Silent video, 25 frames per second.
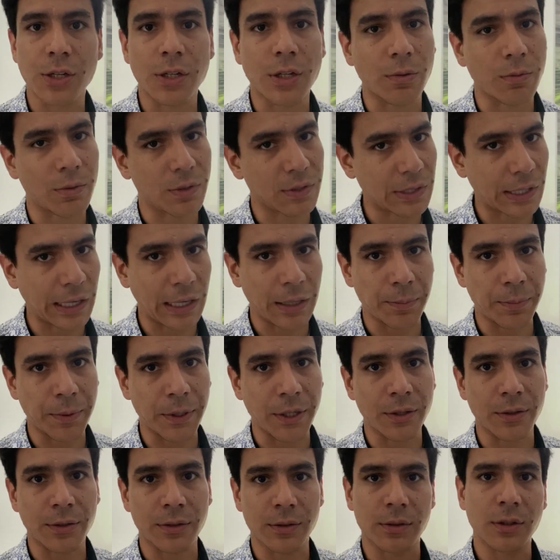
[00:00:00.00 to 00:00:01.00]
it was
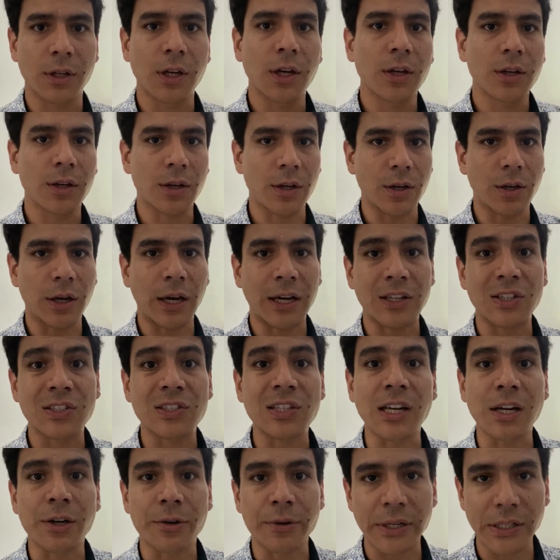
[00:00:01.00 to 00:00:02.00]
helping on
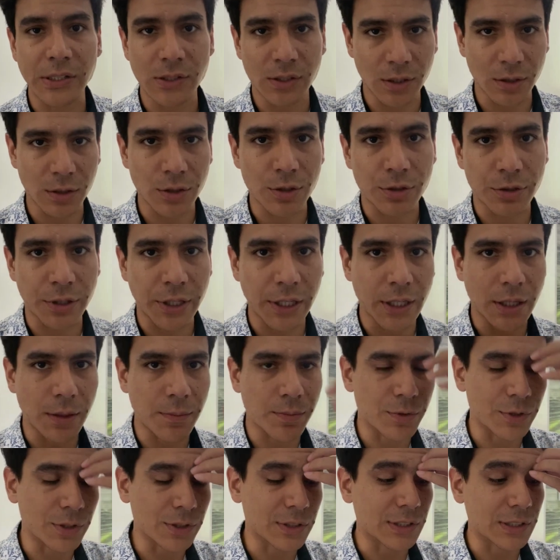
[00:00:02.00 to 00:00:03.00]
accelerating the training
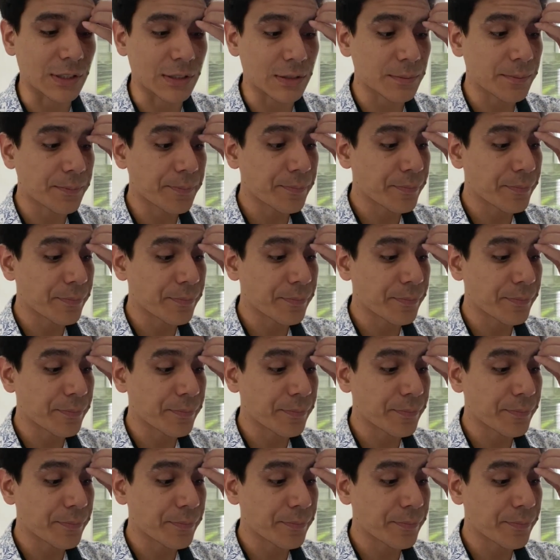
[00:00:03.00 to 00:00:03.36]
process.